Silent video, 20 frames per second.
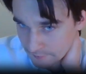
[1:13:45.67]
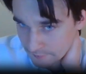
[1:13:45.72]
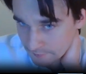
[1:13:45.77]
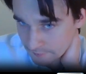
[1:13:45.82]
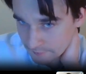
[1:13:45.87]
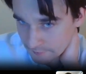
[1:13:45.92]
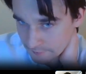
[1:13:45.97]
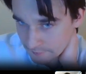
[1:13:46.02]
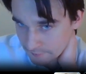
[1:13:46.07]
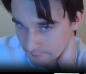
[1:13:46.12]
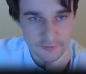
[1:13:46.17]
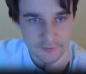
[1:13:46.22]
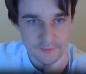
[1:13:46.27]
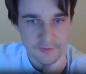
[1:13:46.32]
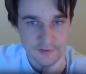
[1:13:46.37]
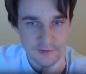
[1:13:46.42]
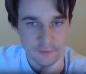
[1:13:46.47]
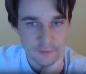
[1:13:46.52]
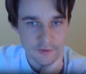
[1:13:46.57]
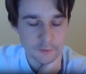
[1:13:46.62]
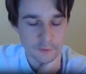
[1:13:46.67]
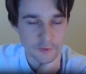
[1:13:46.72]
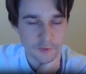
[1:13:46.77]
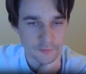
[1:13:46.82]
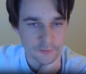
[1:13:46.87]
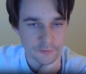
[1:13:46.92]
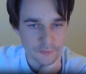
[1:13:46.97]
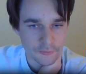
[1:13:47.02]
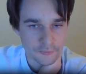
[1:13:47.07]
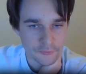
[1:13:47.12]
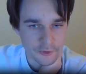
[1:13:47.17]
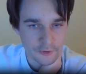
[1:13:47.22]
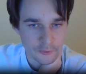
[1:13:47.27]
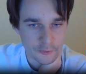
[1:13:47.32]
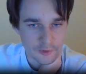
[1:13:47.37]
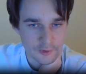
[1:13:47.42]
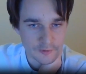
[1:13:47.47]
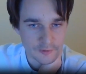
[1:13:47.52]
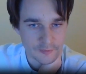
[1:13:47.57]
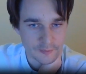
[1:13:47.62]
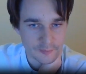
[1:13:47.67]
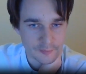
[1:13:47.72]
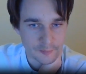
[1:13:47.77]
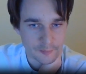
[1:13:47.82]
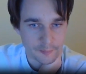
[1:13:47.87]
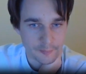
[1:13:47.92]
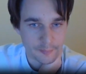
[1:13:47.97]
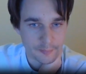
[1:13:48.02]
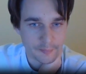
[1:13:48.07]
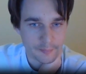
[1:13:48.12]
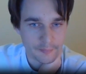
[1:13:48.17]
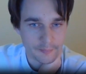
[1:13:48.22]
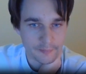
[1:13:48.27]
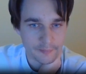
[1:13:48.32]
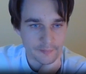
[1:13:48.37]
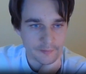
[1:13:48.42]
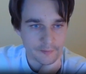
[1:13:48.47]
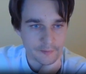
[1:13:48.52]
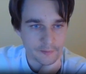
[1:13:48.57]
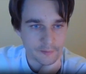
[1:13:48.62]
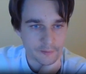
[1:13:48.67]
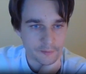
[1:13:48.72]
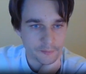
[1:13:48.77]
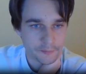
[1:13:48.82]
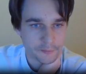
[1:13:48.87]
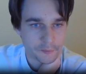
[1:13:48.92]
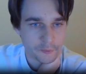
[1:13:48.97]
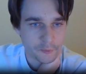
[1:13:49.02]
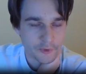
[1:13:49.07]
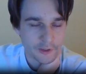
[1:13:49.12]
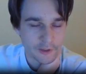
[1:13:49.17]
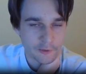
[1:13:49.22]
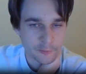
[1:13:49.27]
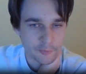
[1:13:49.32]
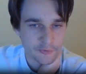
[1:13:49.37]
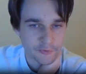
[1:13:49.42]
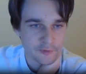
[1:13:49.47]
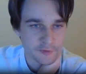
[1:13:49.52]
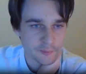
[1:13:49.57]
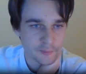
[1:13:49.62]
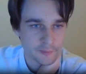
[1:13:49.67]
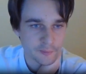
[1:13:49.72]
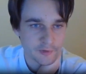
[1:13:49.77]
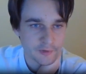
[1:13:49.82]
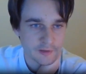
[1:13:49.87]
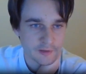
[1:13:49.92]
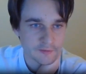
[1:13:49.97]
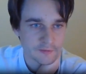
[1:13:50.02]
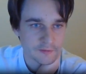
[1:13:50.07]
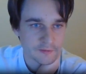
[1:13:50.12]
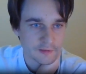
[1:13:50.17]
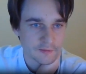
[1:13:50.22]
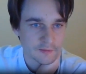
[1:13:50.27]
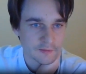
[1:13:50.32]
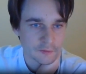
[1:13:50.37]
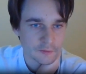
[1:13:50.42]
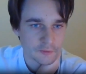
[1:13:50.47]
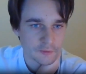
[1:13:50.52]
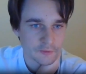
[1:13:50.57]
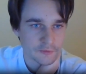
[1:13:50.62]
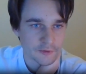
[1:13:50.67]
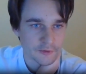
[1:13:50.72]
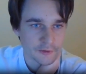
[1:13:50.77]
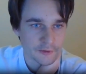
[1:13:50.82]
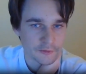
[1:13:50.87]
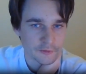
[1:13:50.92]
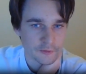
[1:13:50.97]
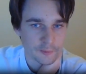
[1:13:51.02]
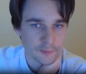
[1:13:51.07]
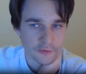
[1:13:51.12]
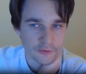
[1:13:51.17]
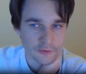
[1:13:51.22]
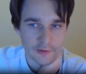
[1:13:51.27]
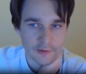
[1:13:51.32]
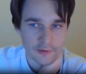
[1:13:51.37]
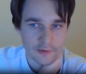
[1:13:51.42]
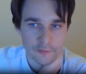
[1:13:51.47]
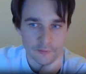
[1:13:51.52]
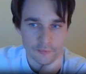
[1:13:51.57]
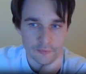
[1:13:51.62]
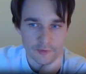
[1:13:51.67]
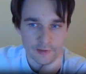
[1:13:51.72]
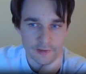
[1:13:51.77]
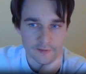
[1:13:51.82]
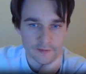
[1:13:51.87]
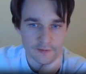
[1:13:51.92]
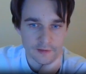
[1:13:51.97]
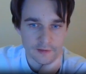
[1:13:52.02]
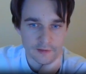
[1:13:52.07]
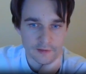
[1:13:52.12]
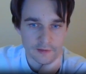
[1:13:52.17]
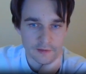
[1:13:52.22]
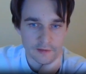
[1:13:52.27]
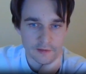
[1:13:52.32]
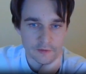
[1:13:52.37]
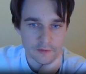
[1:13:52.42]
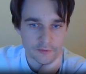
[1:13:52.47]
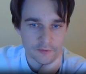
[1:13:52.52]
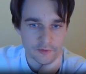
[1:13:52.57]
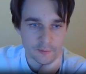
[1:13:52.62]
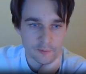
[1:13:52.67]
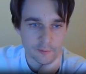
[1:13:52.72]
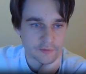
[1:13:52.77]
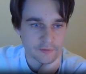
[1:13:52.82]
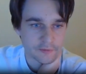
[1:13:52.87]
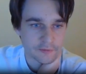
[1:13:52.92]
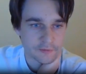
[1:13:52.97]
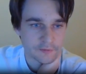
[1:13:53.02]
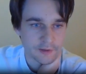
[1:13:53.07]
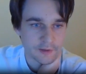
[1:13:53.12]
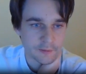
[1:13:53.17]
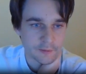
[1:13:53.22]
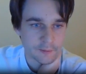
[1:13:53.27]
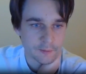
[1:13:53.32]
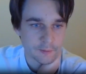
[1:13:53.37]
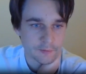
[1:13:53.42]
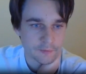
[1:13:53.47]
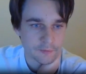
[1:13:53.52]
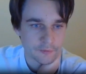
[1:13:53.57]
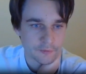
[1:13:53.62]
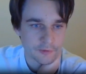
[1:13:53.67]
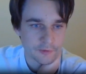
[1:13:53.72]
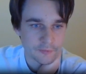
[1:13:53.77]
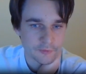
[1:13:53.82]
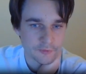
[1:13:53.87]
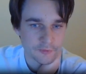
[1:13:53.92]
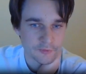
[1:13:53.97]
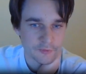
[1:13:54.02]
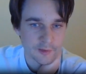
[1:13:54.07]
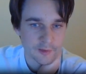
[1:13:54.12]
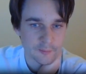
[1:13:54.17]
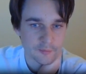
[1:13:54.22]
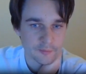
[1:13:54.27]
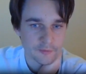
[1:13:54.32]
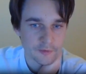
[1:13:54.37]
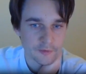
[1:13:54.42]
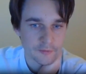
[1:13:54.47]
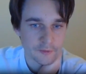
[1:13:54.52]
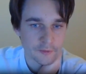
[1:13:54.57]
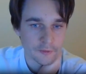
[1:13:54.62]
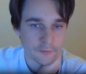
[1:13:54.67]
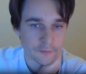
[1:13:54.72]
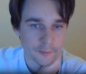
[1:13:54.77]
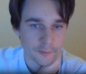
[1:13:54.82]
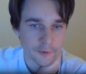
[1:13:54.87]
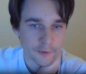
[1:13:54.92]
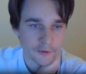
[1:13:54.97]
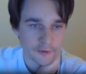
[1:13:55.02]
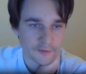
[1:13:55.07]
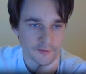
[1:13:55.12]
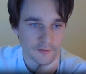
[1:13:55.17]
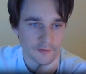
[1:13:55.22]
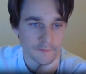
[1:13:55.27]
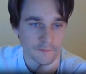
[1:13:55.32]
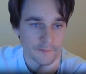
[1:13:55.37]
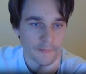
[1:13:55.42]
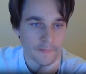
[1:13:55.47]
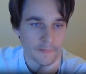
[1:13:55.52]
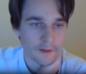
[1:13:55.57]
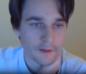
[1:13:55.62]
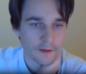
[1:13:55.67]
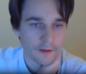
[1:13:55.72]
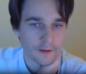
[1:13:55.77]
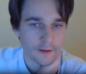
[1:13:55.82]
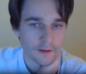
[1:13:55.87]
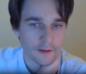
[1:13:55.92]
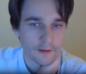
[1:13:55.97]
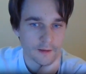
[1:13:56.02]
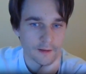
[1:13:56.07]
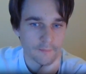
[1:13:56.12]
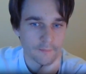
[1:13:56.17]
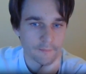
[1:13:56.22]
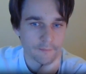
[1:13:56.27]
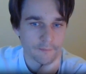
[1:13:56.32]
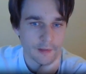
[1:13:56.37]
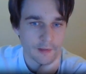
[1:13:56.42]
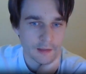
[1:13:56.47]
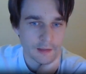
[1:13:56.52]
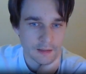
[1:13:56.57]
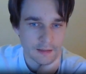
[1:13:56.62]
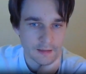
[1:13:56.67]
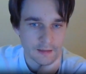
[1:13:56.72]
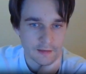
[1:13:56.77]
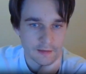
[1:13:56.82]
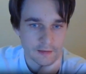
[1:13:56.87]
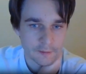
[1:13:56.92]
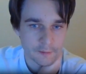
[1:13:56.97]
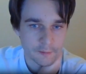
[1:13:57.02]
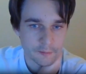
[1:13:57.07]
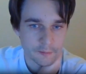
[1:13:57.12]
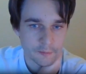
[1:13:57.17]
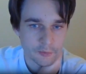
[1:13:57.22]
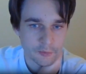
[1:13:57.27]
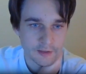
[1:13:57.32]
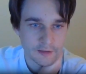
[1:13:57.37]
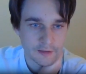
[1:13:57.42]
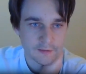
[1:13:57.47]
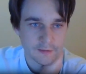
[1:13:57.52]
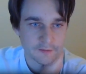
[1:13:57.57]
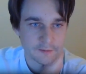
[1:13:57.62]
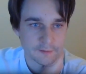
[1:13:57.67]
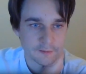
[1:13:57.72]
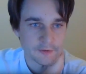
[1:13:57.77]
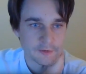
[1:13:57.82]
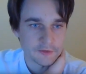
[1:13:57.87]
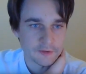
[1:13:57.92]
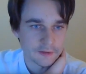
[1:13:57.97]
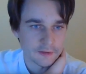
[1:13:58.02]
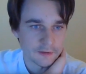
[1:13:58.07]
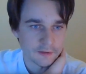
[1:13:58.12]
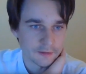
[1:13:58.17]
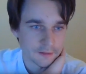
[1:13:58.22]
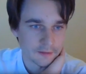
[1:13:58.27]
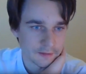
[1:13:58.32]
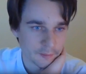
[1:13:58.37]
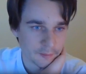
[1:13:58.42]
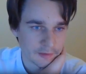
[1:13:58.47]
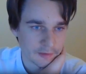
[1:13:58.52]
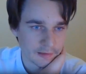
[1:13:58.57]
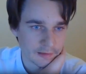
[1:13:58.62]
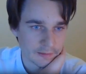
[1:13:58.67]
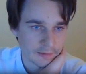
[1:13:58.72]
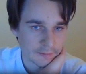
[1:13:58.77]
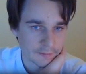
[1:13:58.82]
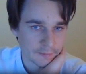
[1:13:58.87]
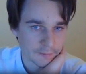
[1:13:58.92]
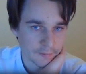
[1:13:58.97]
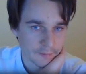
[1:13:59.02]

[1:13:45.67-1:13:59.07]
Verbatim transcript: Not necessarily do we have to follow it one hundred percent, but it's it's a good start to make sure that everything gets done, and there's a little bit of time for different types of, of marketing. Um, and getting branding, especially in, in the beginning.